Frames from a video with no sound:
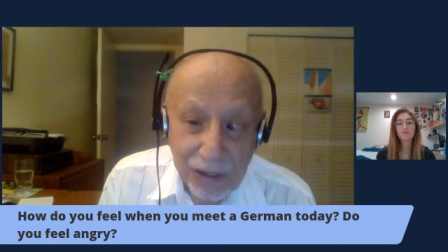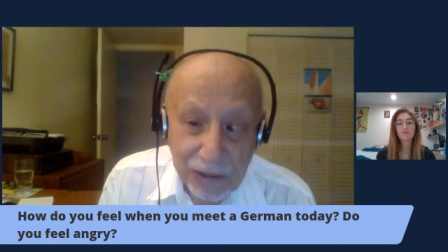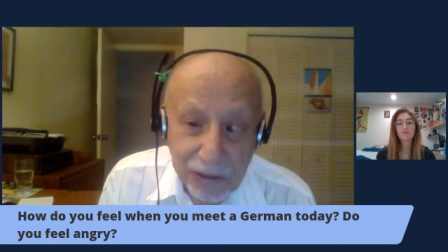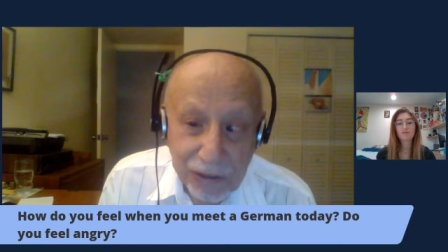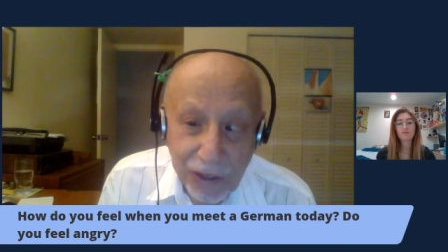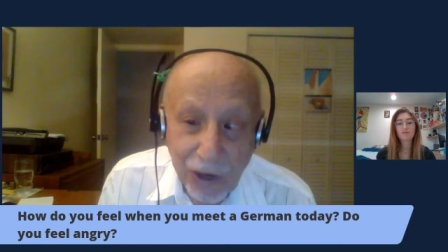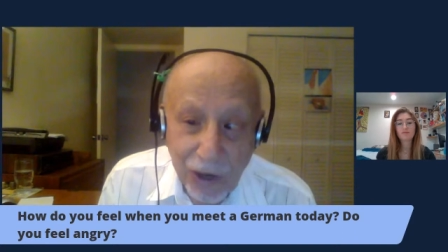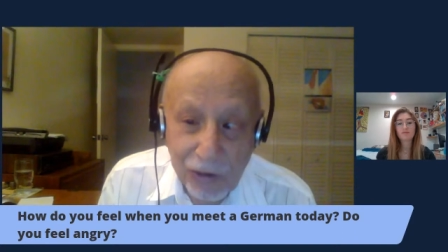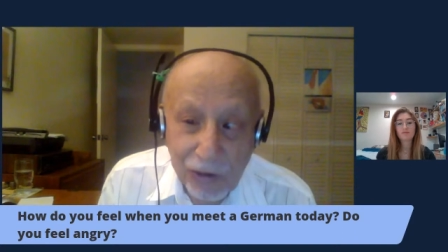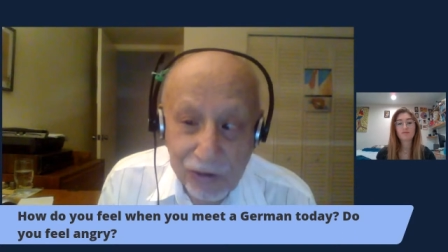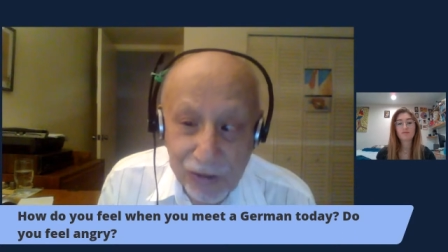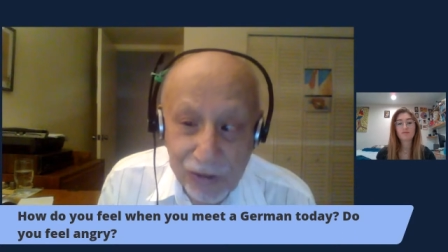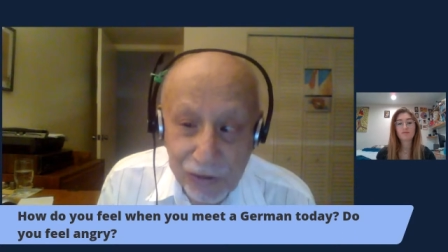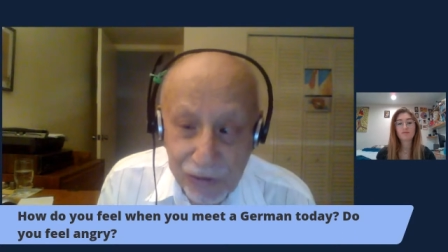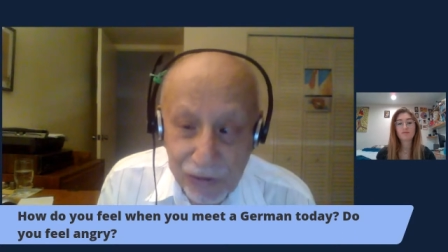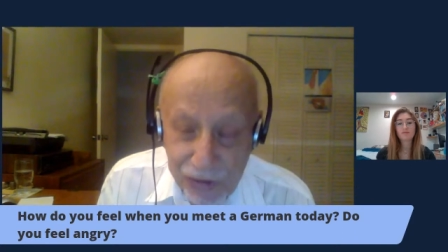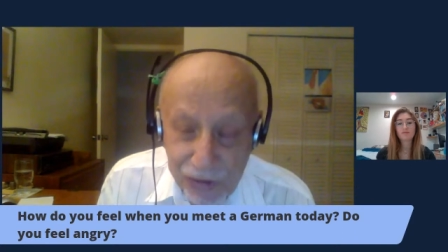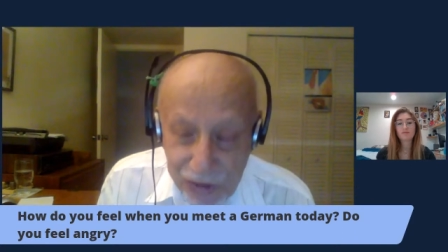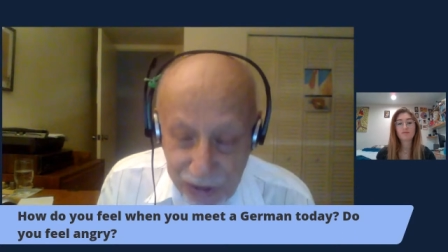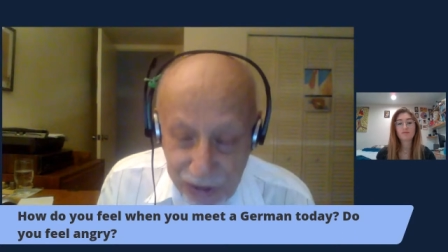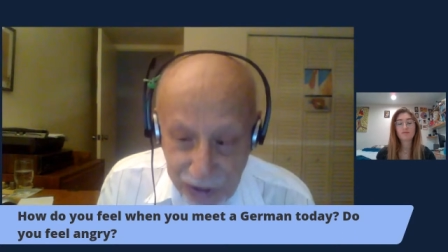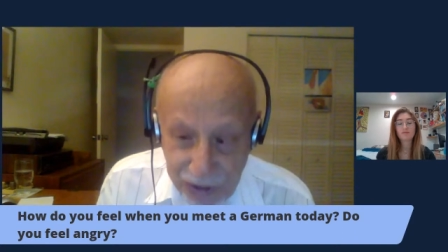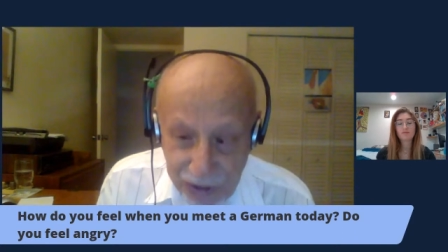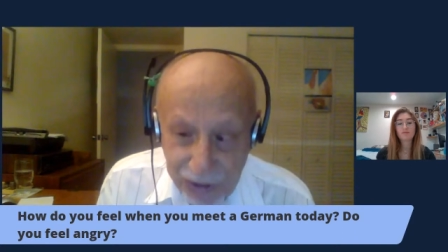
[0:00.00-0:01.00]

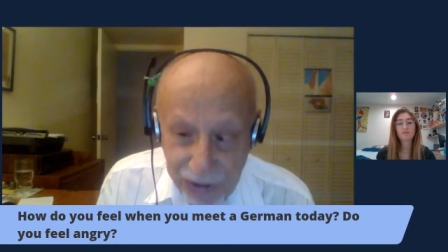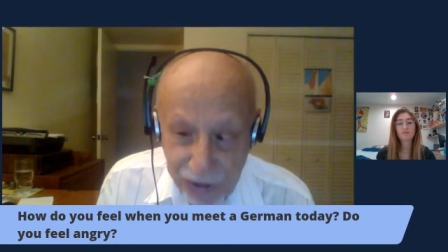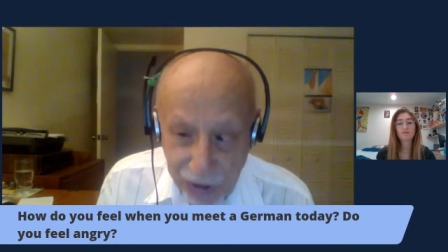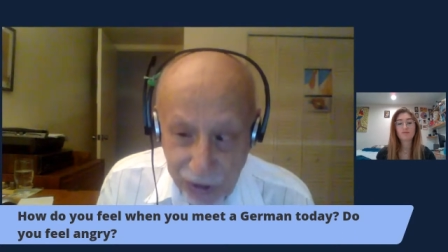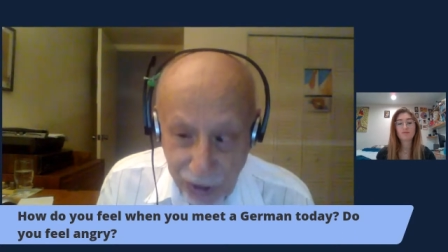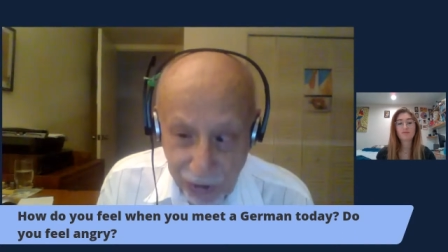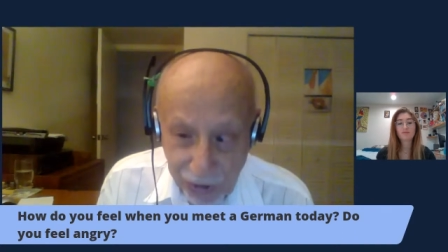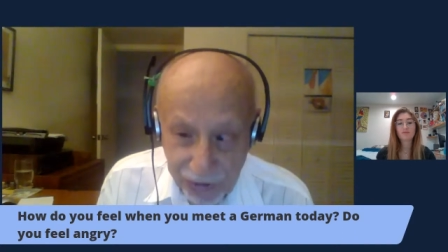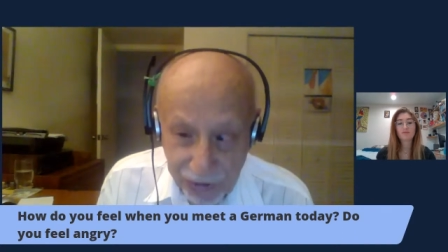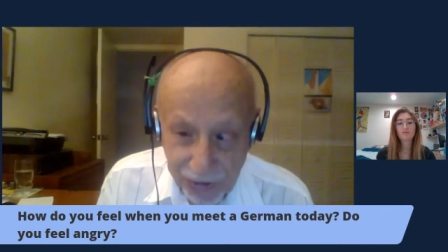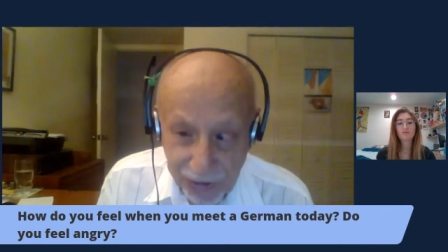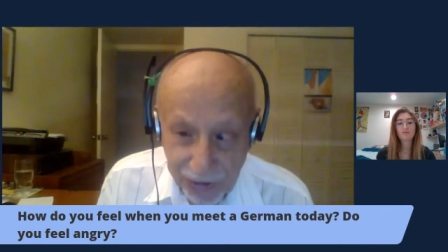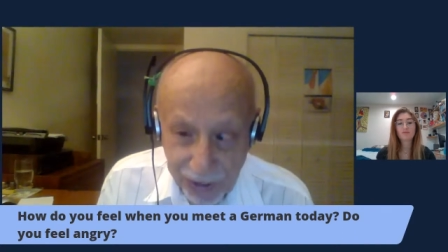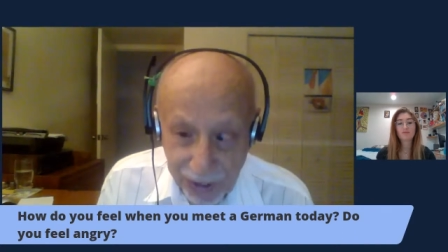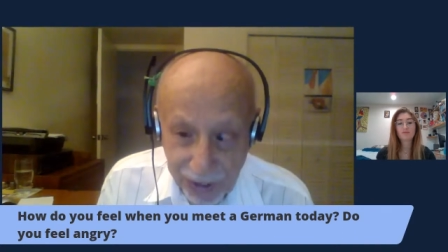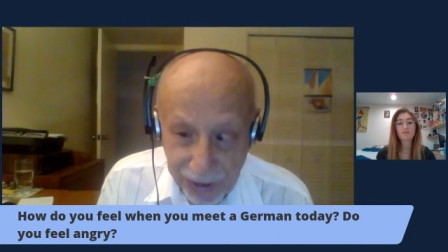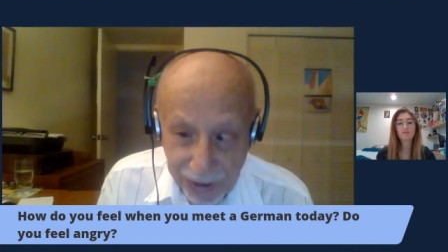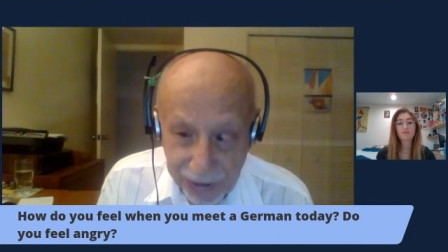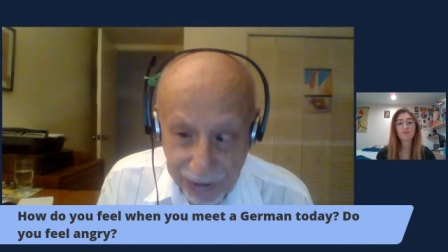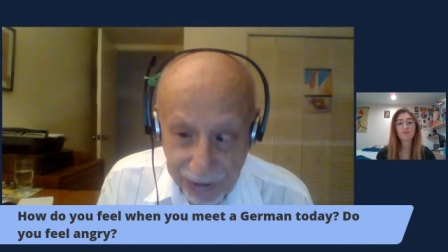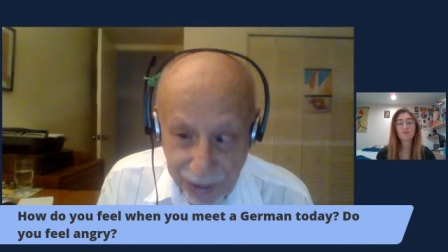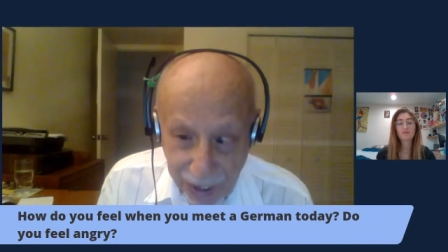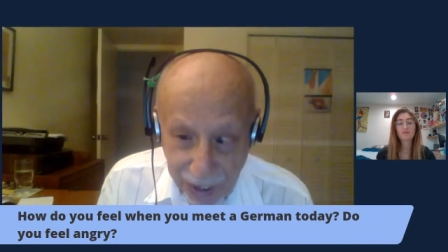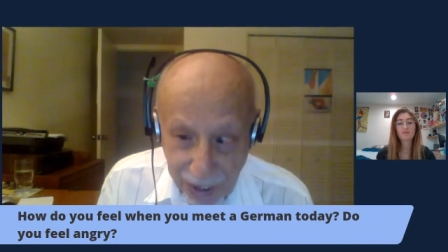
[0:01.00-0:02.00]
1,600
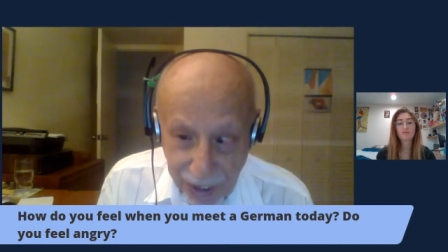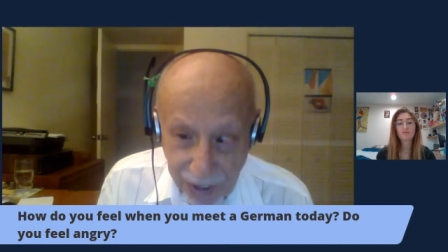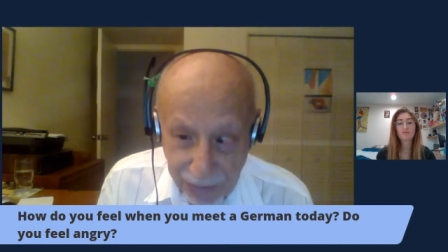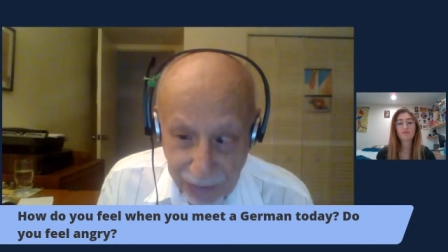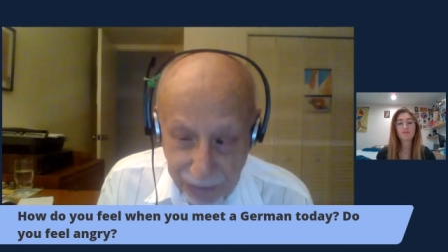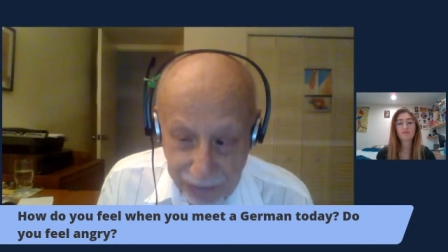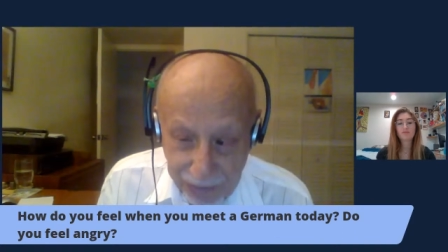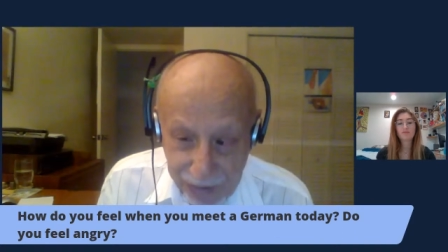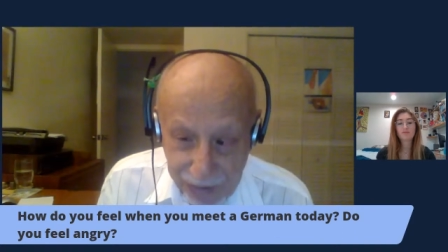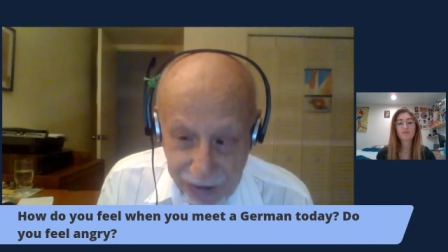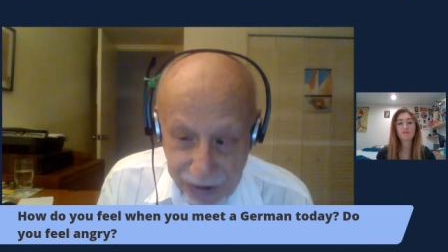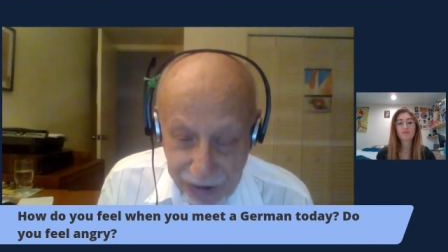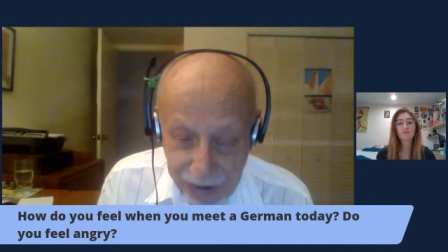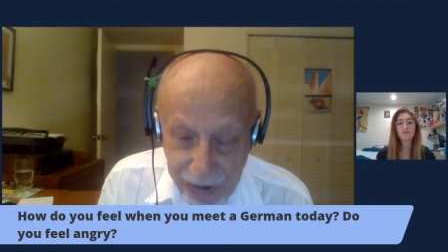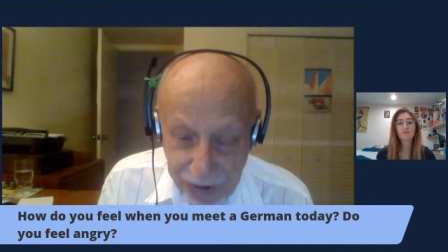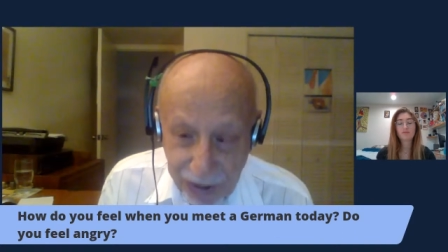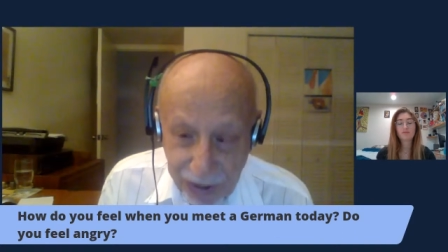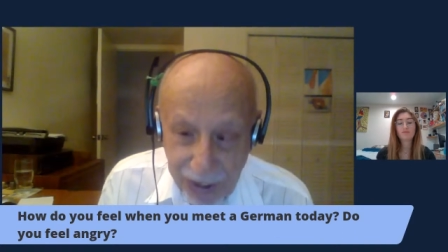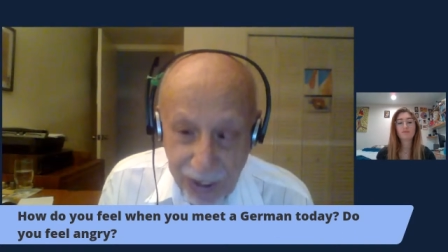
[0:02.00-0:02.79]
camps.